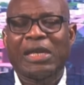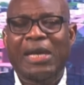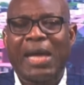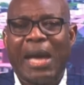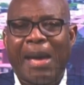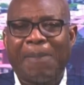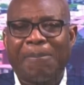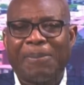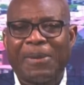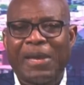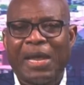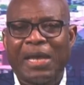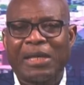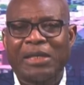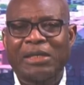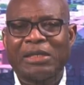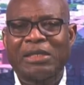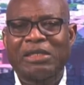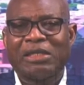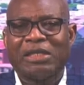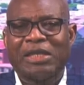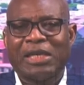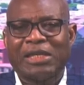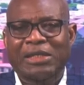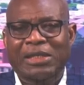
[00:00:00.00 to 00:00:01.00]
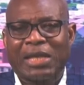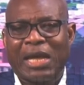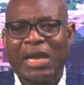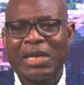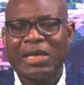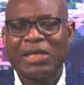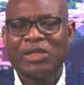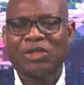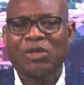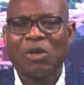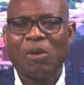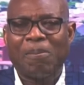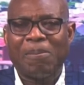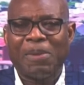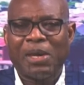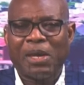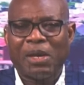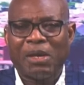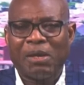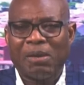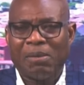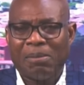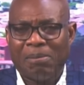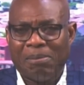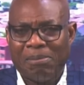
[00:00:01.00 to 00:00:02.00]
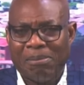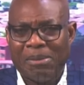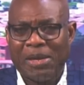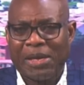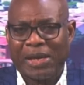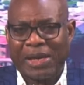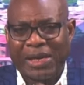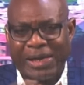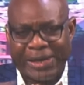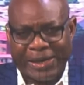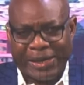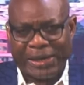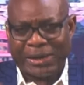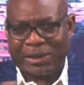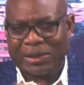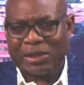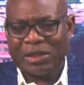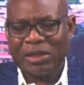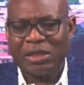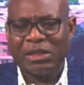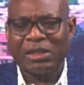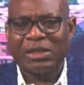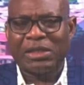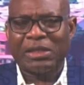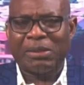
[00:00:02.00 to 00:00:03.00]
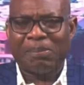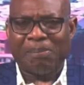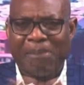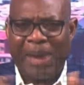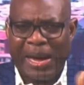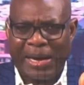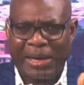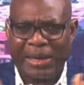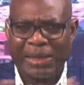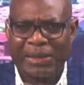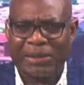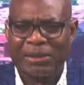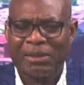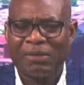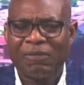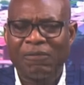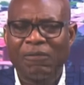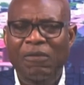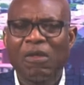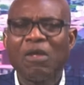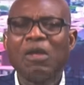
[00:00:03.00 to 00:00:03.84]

gap that the escalation may create in the market.